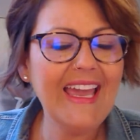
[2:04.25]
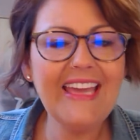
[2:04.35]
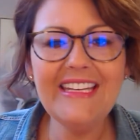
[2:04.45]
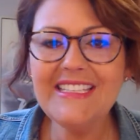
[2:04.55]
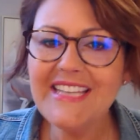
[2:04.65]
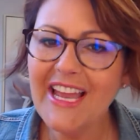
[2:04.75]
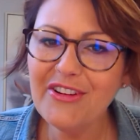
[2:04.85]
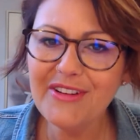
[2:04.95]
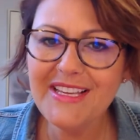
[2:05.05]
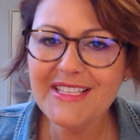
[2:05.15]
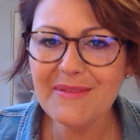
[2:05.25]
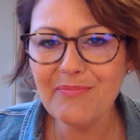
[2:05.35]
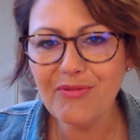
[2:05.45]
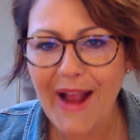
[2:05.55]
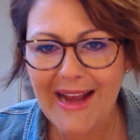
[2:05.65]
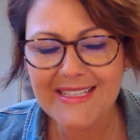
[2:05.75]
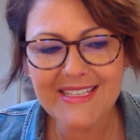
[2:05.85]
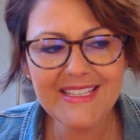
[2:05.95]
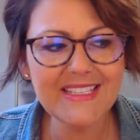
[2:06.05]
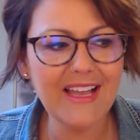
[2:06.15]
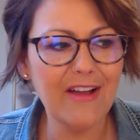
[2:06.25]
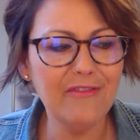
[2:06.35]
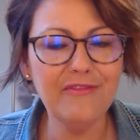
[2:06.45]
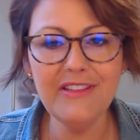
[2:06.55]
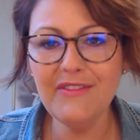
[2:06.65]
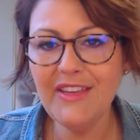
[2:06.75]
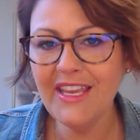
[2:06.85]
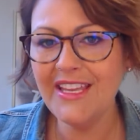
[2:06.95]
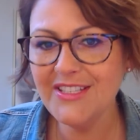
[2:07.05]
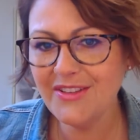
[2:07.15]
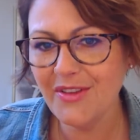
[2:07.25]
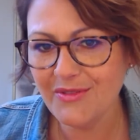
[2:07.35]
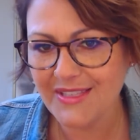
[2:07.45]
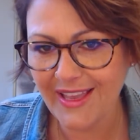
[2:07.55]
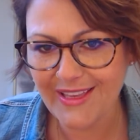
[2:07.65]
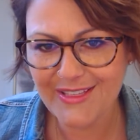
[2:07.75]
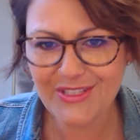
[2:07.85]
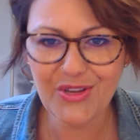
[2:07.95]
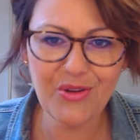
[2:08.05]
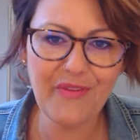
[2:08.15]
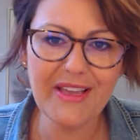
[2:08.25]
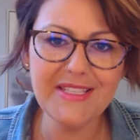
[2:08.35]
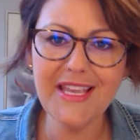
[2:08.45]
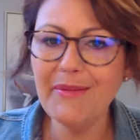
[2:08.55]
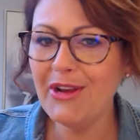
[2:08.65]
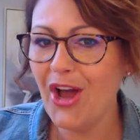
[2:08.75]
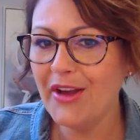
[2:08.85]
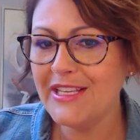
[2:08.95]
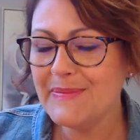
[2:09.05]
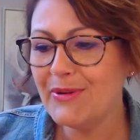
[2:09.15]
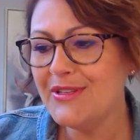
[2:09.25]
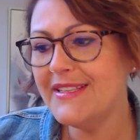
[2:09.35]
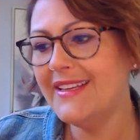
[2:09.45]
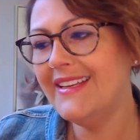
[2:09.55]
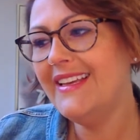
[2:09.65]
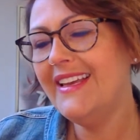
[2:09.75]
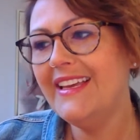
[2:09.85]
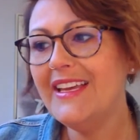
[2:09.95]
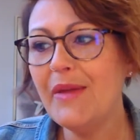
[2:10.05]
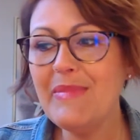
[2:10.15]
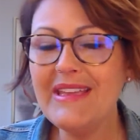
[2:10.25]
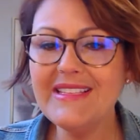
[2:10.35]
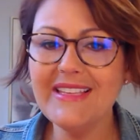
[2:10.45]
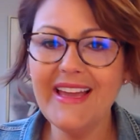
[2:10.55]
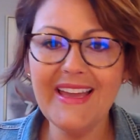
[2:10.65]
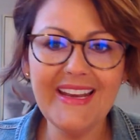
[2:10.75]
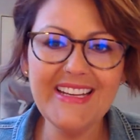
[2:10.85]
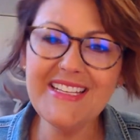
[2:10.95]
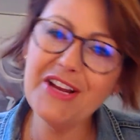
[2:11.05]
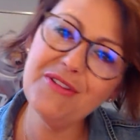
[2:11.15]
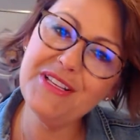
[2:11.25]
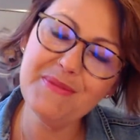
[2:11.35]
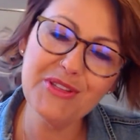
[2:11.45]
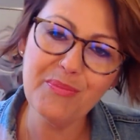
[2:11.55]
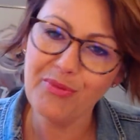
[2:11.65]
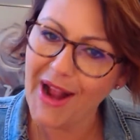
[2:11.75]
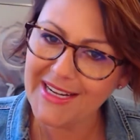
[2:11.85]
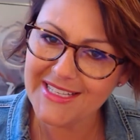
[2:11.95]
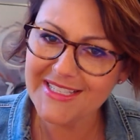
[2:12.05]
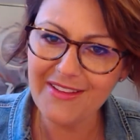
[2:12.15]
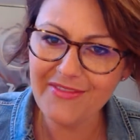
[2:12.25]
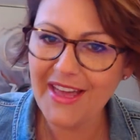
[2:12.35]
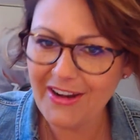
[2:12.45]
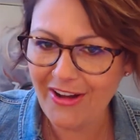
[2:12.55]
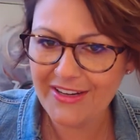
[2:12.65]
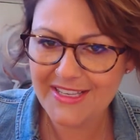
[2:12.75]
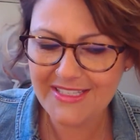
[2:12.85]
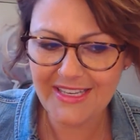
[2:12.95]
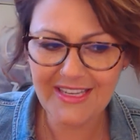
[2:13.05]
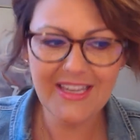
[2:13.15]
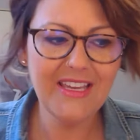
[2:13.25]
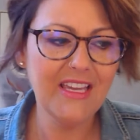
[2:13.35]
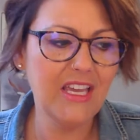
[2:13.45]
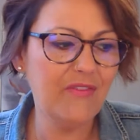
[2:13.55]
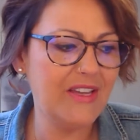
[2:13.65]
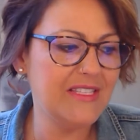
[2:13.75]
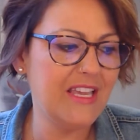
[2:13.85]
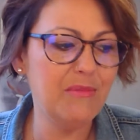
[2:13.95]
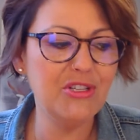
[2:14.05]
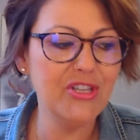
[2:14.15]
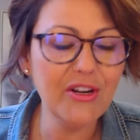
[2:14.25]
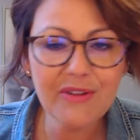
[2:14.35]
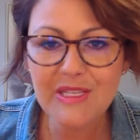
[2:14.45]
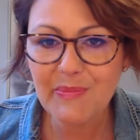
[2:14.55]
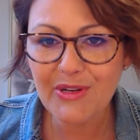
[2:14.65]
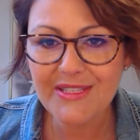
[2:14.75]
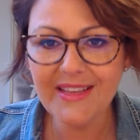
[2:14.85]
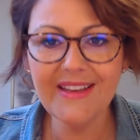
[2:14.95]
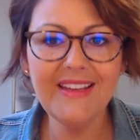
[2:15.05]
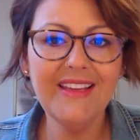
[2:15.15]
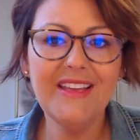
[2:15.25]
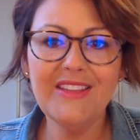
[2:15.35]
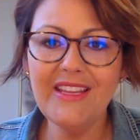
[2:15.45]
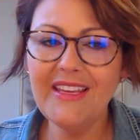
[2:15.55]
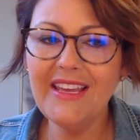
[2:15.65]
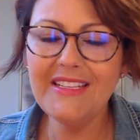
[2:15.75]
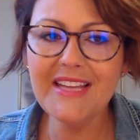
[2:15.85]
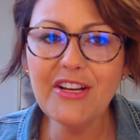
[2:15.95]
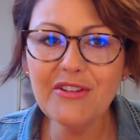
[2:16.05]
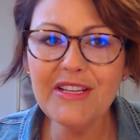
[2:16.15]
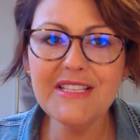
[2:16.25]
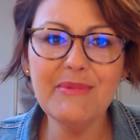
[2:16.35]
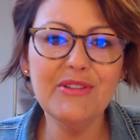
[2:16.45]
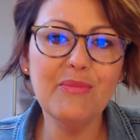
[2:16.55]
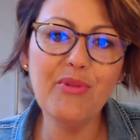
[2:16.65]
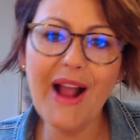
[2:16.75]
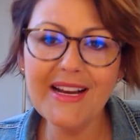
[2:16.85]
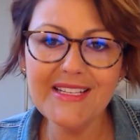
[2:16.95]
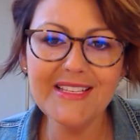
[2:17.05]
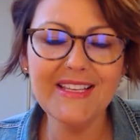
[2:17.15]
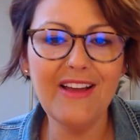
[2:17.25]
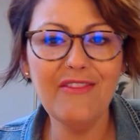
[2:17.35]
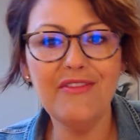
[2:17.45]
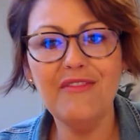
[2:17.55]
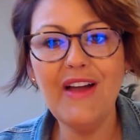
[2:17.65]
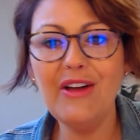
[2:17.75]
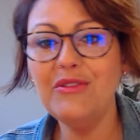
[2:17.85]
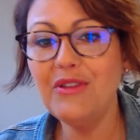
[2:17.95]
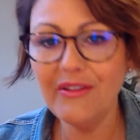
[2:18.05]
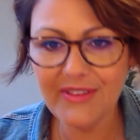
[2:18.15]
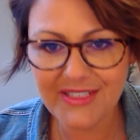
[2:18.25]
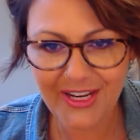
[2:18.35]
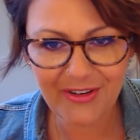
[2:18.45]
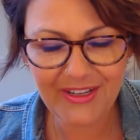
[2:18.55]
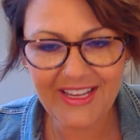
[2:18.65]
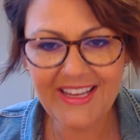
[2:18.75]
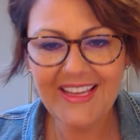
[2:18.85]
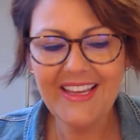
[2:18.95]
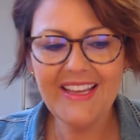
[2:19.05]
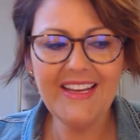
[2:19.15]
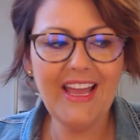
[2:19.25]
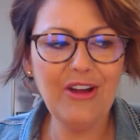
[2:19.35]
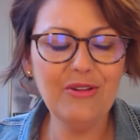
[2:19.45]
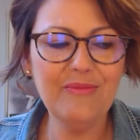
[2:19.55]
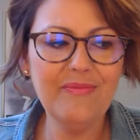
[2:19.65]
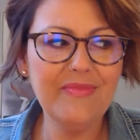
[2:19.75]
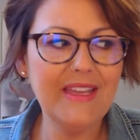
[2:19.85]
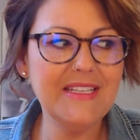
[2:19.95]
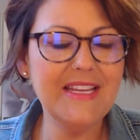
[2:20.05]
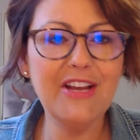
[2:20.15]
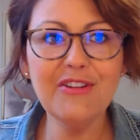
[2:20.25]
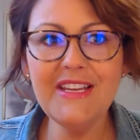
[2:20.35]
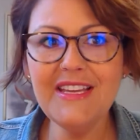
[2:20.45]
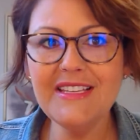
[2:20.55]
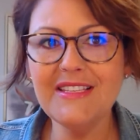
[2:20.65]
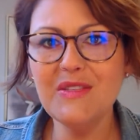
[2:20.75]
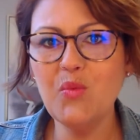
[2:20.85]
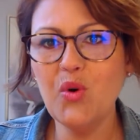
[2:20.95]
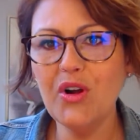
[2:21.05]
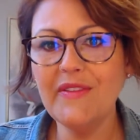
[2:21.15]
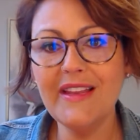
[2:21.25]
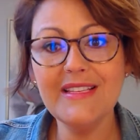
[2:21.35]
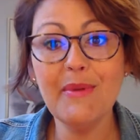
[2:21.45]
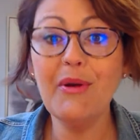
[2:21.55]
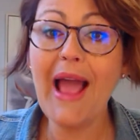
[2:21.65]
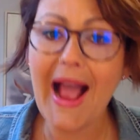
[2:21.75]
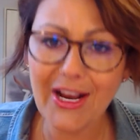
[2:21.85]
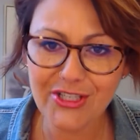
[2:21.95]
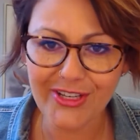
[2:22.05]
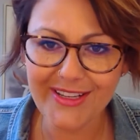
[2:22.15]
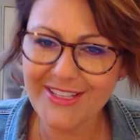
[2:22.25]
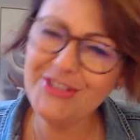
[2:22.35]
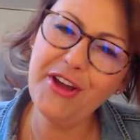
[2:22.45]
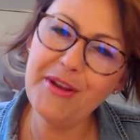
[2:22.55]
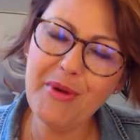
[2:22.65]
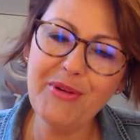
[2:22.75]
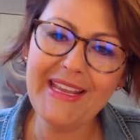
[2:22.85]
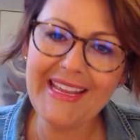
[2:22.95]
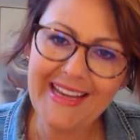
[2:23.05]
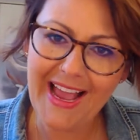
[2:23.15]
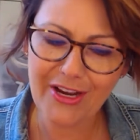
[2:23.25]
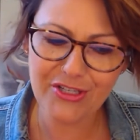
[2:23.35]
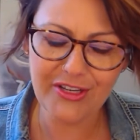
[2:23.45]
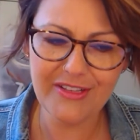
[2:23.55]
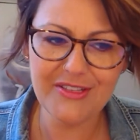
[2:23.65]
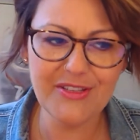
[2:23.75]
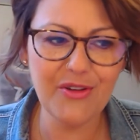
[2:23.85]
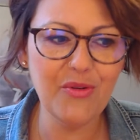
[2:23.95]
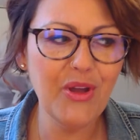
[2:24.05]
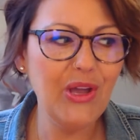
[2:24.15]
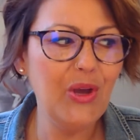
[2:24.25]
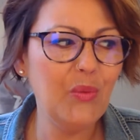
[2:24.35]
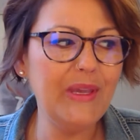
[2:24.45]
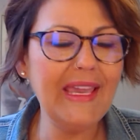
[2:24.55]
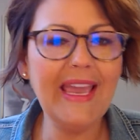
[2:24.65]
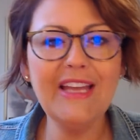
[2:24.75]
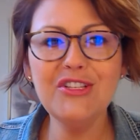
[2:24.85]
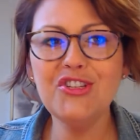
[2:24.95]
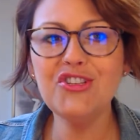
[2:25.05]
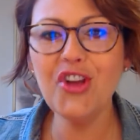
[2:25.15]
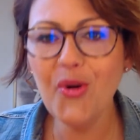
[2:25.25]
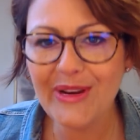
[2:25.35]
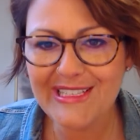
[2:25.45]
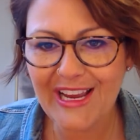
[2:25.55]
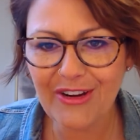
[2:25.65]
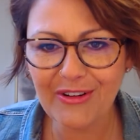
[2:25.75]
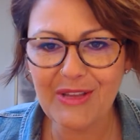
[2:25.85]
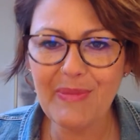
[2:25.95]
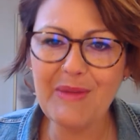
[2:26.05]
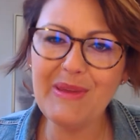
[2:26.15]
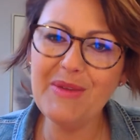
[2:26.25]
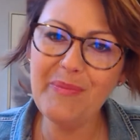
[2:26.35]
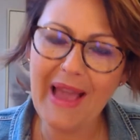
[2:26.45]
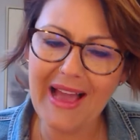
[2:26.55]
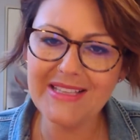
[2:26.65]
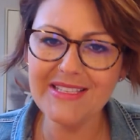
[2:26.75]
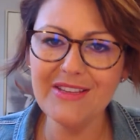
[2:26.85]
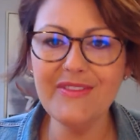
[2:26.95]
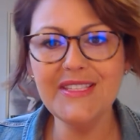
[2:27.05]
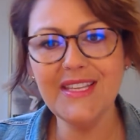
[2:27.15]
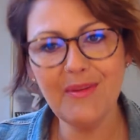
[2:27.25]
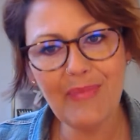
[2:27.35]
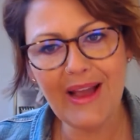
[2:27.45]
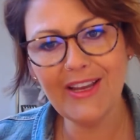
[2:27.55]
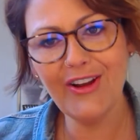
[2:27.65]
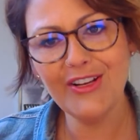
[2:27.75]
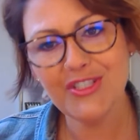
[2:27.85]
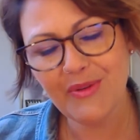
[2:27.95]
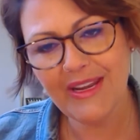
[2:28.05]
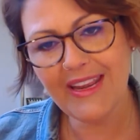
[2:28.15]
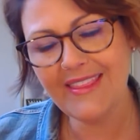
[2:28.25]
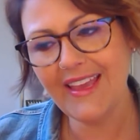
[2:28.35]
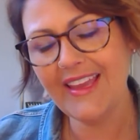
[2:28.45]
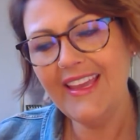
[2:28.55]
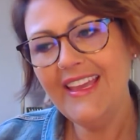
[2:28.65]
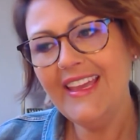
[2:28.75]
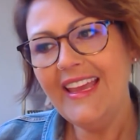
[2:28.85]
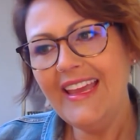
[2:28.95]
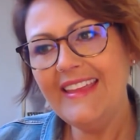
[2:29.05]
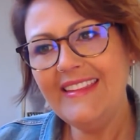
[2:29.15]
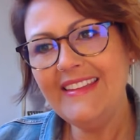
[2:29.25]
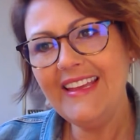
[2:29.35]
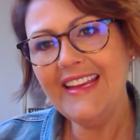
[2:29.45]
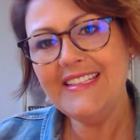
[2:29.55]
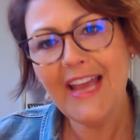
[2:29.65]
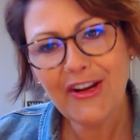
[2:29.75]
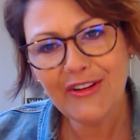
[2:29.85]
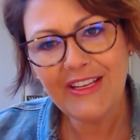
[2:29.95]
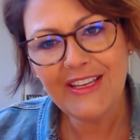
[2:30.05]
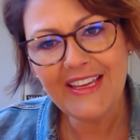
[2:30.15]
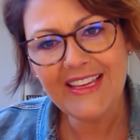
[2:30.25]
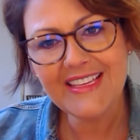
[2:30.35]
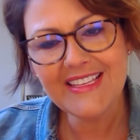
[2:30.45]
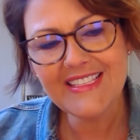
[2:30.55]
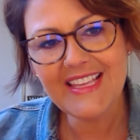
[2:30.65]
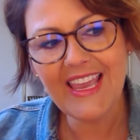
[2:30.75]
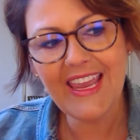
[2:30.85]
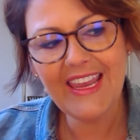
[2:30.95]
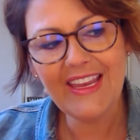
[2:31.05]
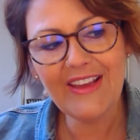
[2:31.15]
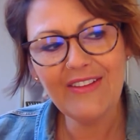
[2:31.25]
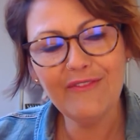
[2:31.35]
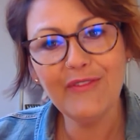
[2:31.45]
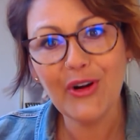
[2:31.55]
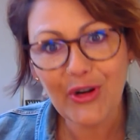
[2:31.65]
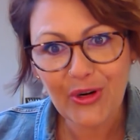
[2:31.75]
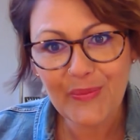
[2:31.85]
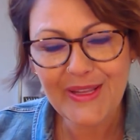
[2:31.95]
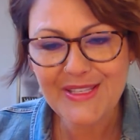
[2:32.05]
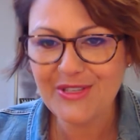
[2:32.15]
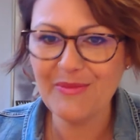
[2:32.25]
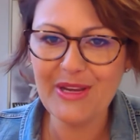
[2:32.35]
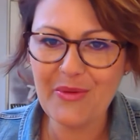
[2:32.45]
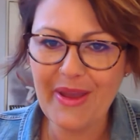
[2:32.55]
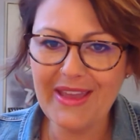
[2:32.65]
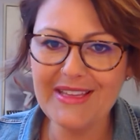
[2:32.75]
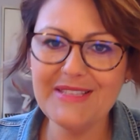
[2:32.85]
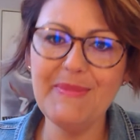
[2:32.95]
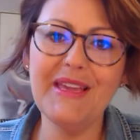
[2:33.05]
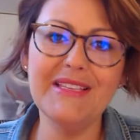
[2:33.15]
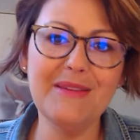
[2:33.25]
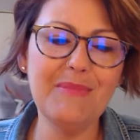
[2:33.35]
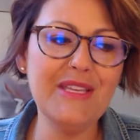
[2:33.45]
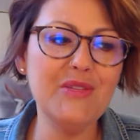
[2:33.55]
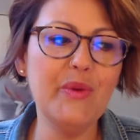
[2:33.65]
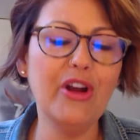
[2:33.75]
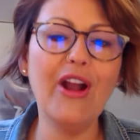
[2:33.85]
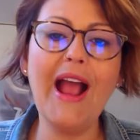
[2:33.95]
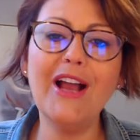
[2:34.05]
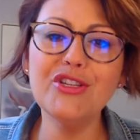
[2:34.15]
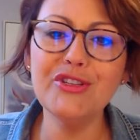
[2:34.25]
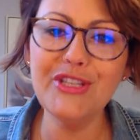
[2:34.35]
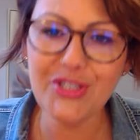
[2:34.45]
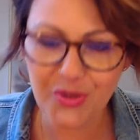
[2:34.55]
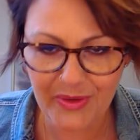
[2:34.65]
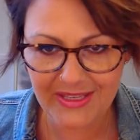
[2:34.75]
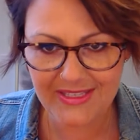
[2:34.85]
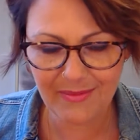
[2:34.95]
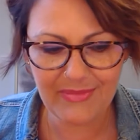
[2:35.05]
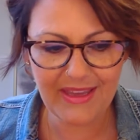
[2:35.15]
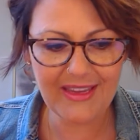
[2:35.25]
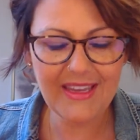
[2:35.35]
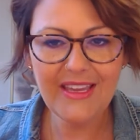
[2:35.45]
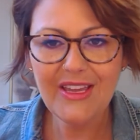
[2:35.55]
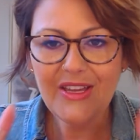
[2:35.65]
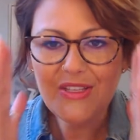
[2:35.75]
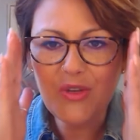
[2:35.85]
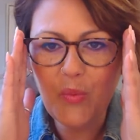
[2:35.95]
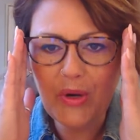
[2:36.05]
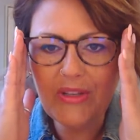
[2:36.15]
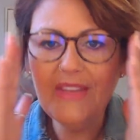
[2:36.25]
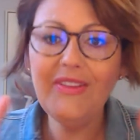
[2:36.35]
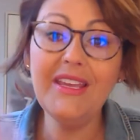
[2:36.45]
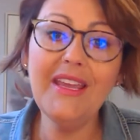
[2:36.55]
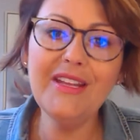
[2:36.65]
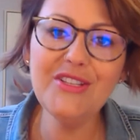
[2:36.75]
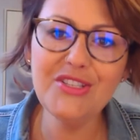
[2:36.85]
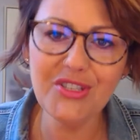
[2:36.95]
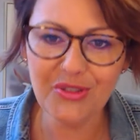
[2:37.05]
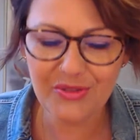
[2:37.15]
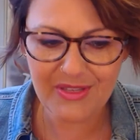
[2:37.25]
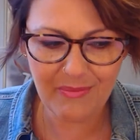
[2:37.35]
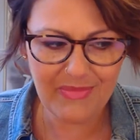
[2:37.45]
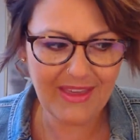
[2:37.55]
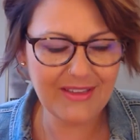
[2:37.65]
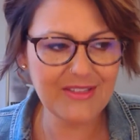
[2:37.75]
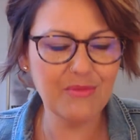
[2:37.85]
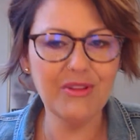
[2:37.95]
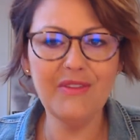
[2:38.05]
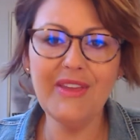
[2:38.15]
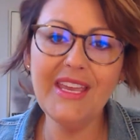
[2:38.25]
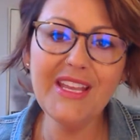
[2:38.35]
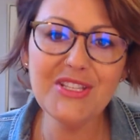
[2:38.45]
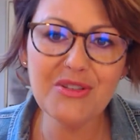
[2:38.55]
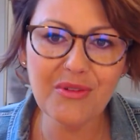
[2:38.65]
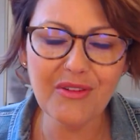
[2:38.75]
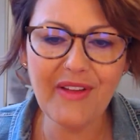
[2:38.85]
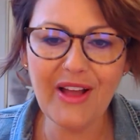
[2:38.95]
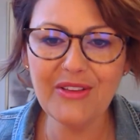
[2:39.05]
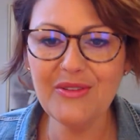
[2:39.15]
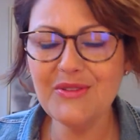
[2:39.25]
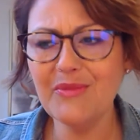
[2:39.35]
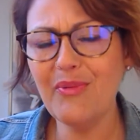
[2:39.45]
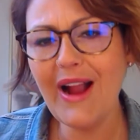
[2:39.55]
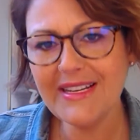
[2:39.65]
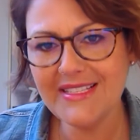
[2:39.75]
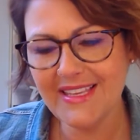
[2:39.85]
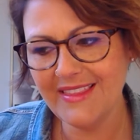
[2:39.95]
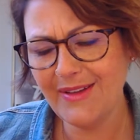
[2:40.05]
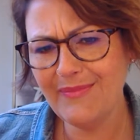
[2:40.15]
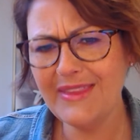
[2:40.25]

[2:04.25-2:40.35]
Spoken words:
And integrity is the practice of living into those things. So if I say I'm an honest person, it means that integrity is about the practice of that honesty. If I say I'm a generous person, the integrity is about the practice of the value of integrity. Now, integrity is this word that is about action. It's not about inaction. So we can't show integrity by being passive and sitting back and not doing anything. And integrity is a verb in so many ways because it means we are actually doing something. So we're living into something. So we're living into our values or practicing them.